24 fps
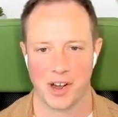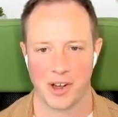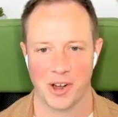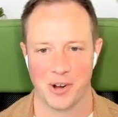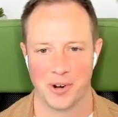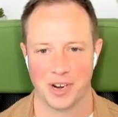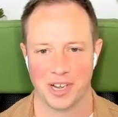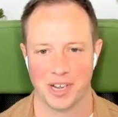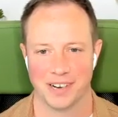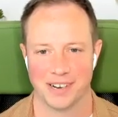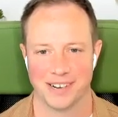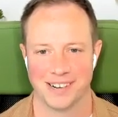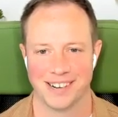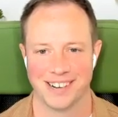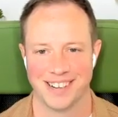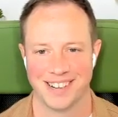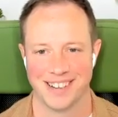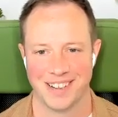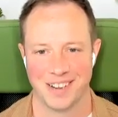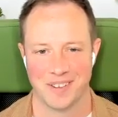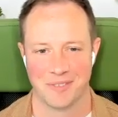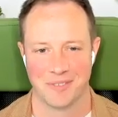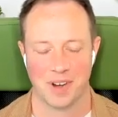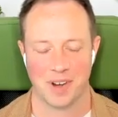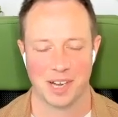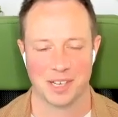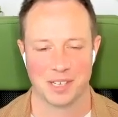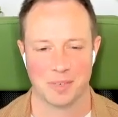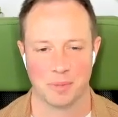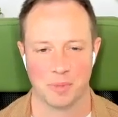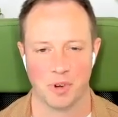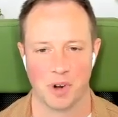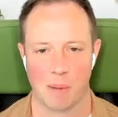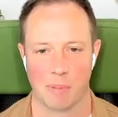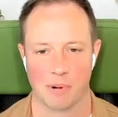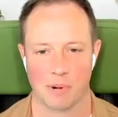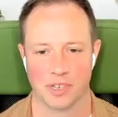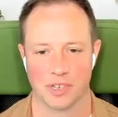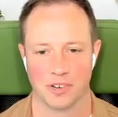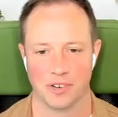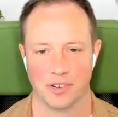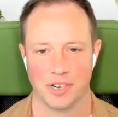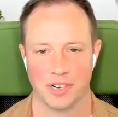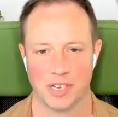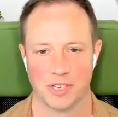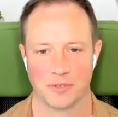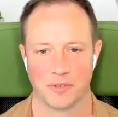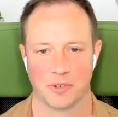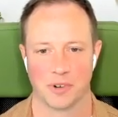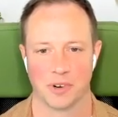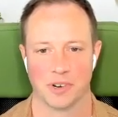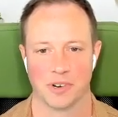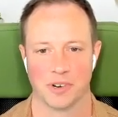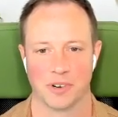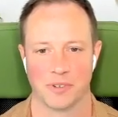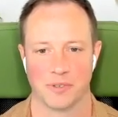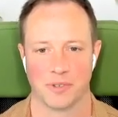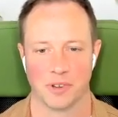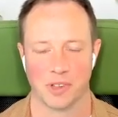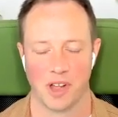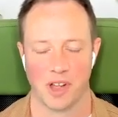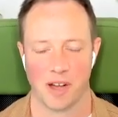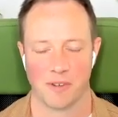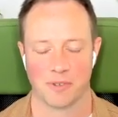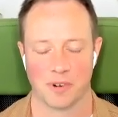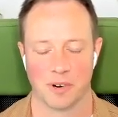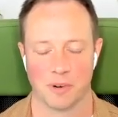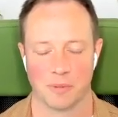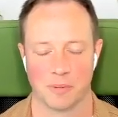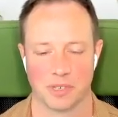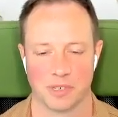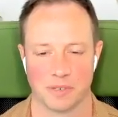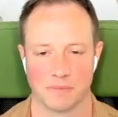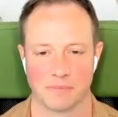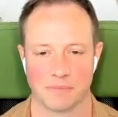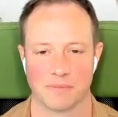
code, and find some new opportunities for law firms.